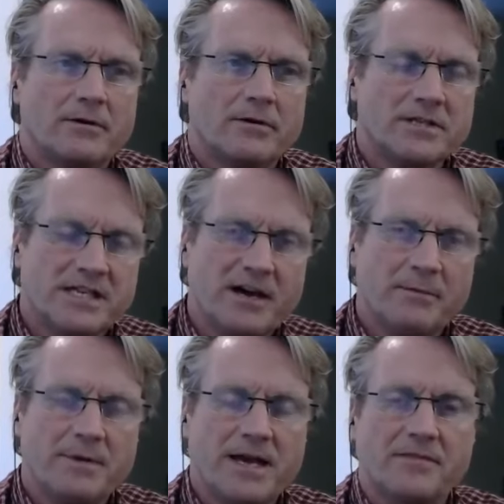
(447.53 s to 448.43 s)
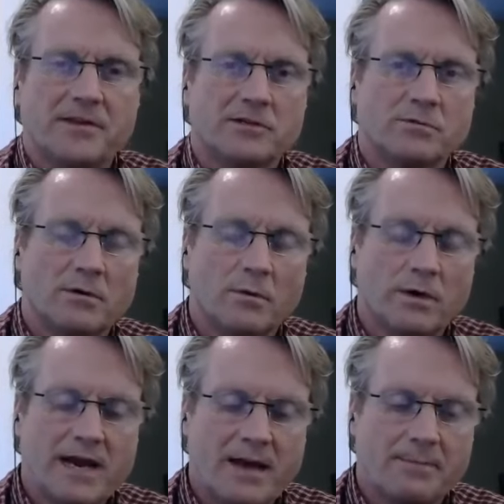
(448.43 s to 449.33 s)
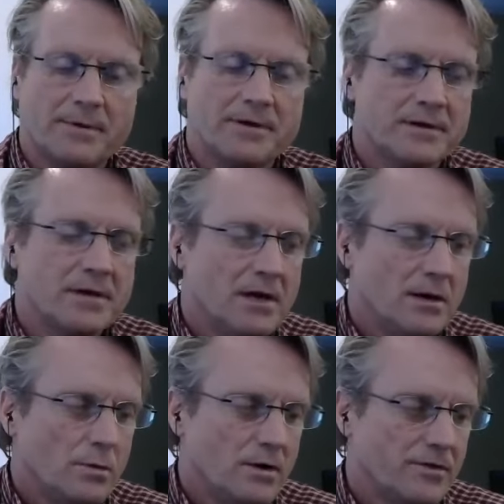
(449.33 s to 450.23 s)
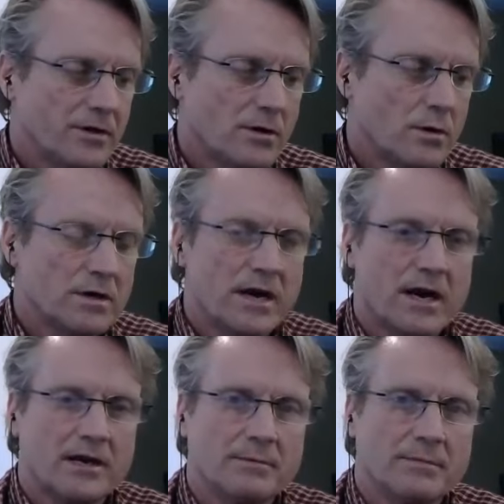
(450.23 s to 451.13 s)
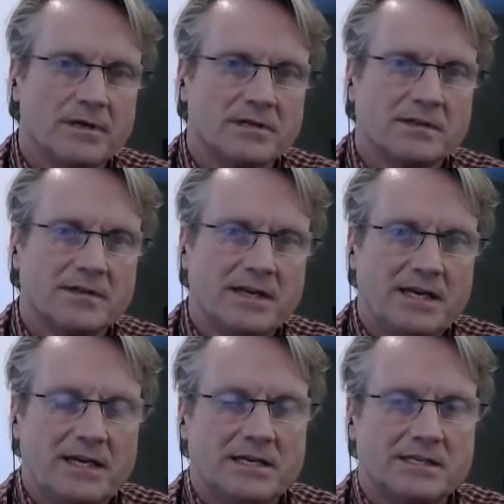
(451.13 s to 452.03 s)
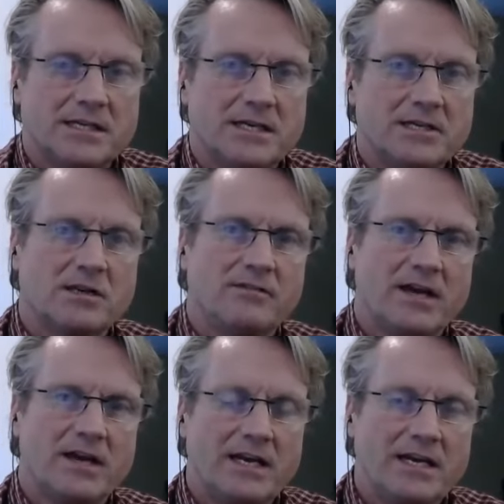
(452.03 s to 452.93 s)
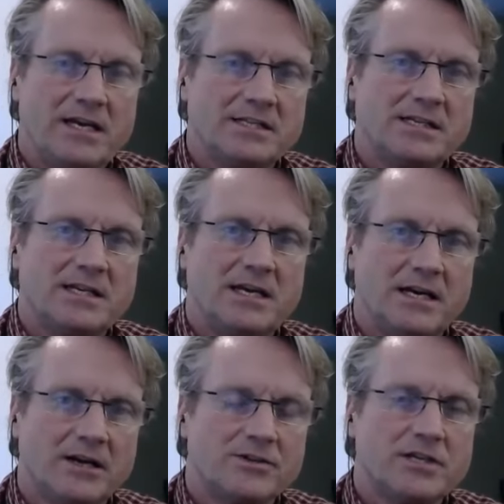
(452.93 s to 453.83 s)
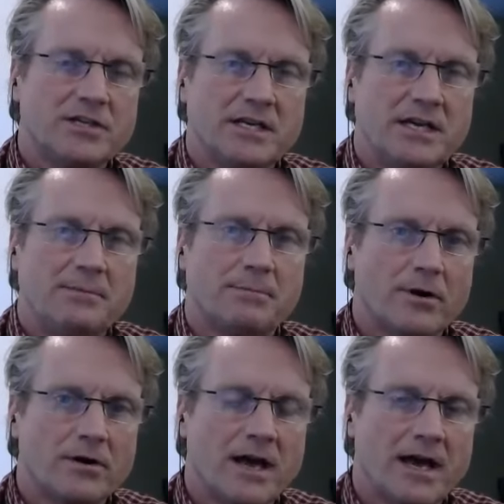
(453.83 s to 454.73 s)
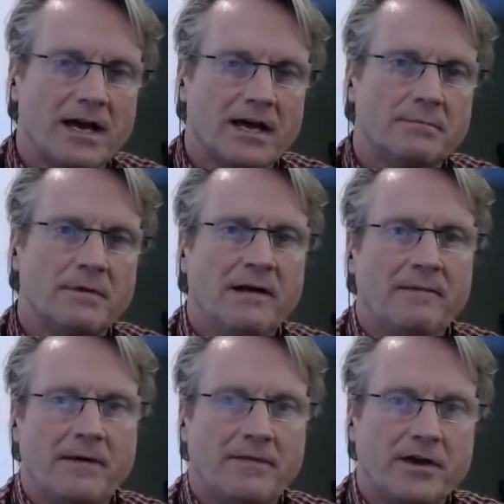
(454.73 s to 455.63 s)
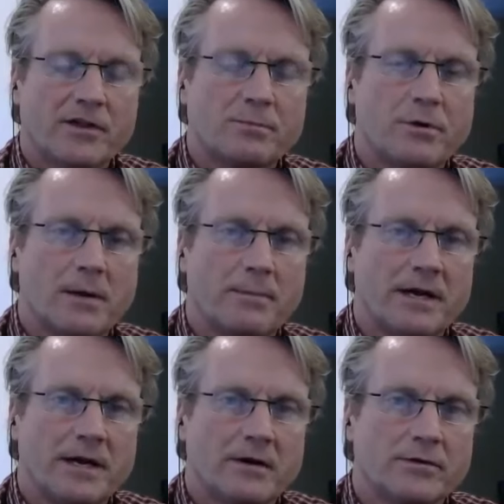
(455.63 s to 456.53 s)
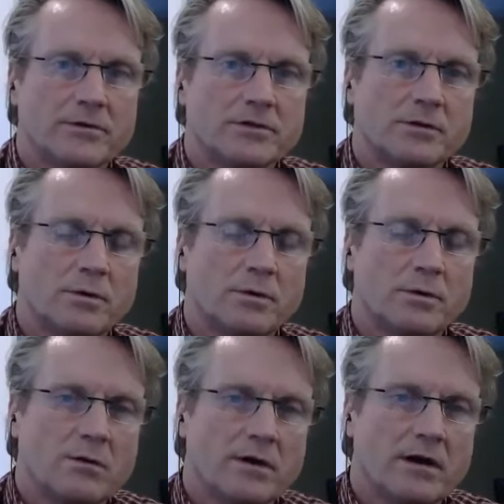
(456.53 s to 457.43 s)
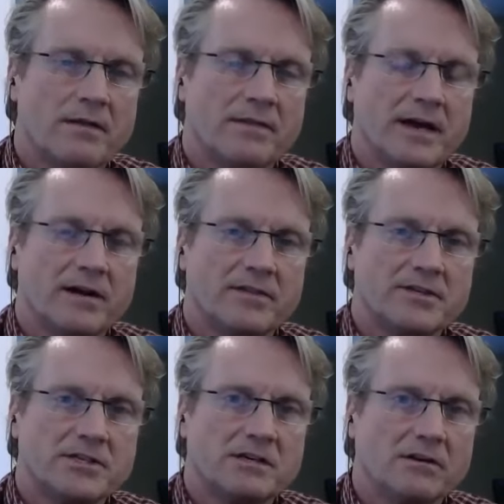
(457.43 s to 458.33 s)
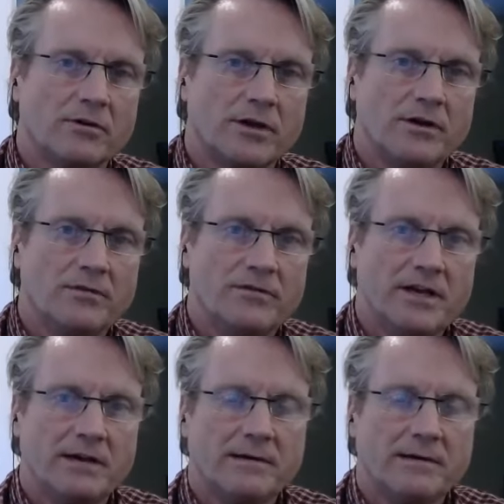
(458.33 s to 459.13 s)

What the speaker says: Christy, help me out this. What happened with the court documents and the EEC? So you've got EEC, LG&E, Bernheim, and the other property owners. So what's going on there that's a little goofy?